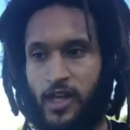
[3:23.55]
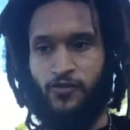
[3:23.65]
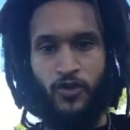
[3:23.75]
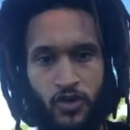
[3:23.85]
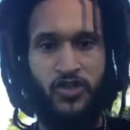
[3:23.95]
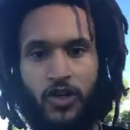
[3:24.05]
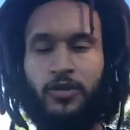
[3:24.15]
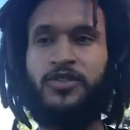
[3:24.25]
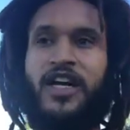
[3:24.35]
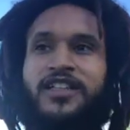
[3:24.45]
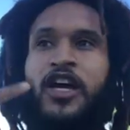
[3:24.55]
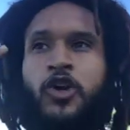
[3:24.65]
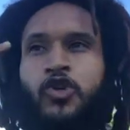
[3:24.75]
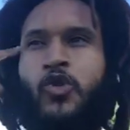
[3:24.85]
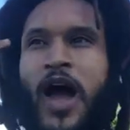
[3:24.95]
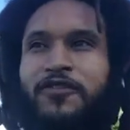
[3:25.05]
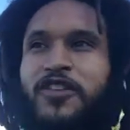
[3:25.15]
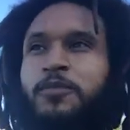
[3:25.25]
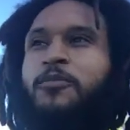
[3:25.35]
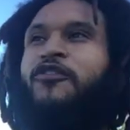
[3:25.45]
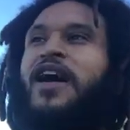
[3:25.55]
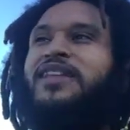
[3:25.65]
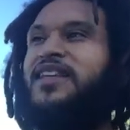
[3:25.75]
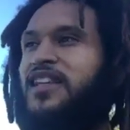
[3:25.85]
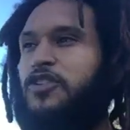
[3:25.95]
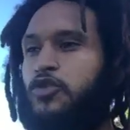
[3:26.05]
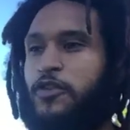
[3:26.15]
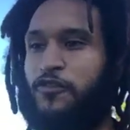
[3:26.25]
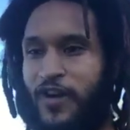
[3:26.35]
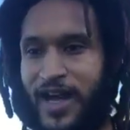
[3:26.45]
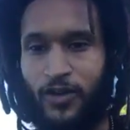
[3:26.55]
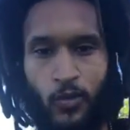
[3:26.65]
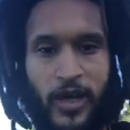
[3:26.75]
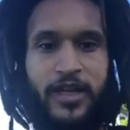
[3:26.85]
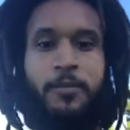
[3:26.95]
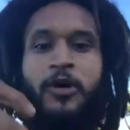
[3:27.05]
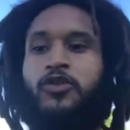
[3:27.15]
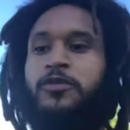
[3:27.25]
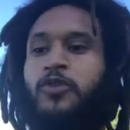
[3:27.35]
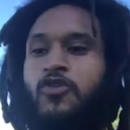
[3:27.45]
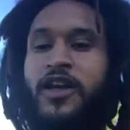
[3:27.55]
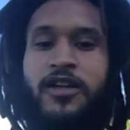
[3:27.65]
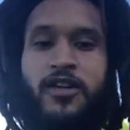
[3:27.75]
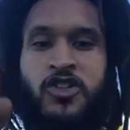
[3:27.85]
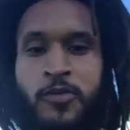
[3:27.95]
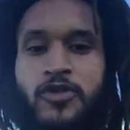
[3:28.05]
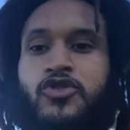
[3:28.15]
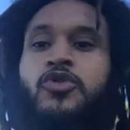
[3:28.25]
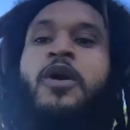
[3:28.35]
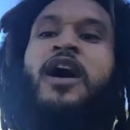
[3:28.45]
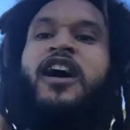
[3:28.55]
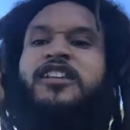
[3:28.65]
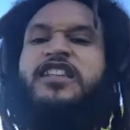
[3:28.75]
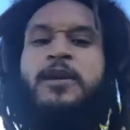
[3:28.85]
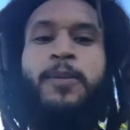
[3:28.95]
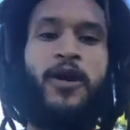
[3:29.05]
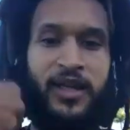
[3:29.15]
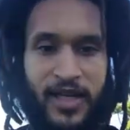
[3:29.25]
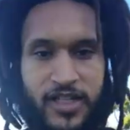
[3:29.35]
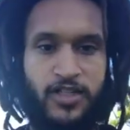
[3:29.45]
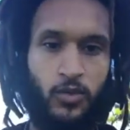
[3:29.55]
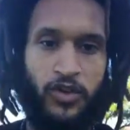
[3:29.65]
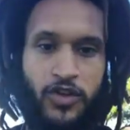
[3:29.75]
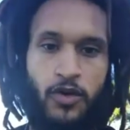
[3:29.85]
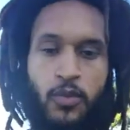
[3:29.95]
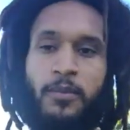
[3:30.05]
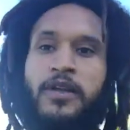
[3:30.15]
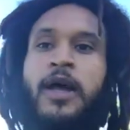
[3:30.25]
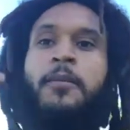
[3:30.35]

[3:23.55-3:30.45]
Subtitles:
If you're circumcised, you have to find it in you to find a way to build a greater spiritual, a deeper connection with your woman.